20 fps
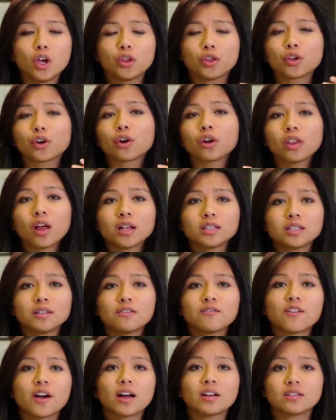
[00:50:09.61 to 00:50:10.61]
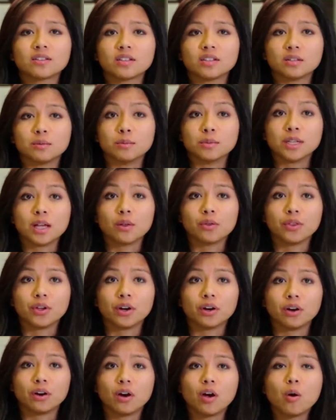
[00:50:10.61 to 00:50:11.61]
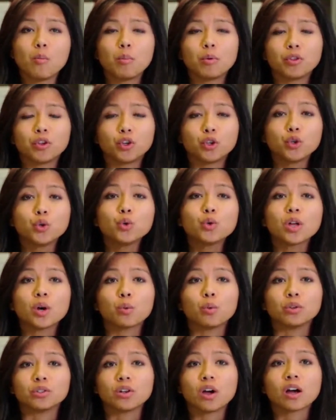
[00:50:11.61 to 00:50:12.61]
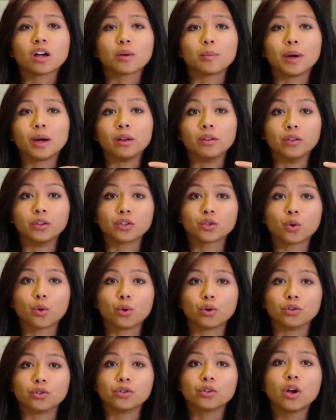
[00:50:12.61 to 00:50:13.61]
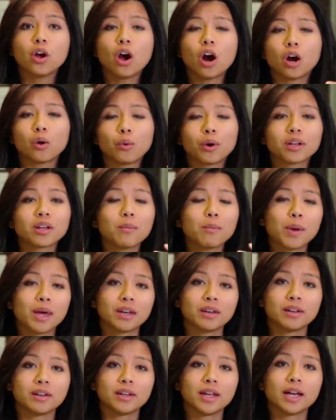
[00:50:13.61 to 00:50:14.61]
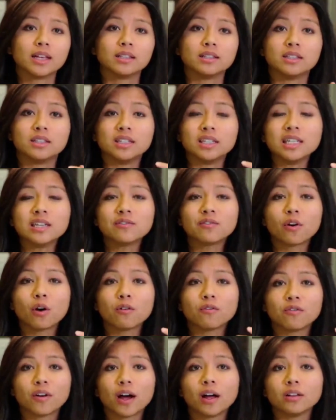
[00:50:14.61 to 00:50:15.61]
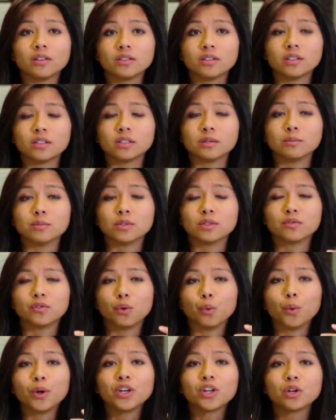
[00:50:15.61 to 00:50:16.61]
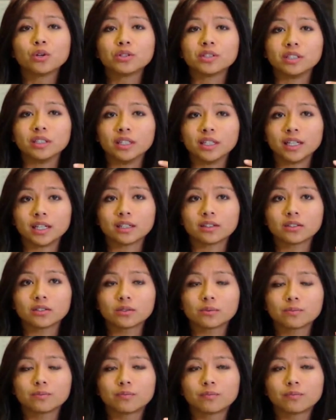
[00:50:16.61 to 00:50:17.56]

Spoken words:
There are lots of file systems out there, but the two that we'll talk about in this course are recommended as default file systems for Windows and Linux.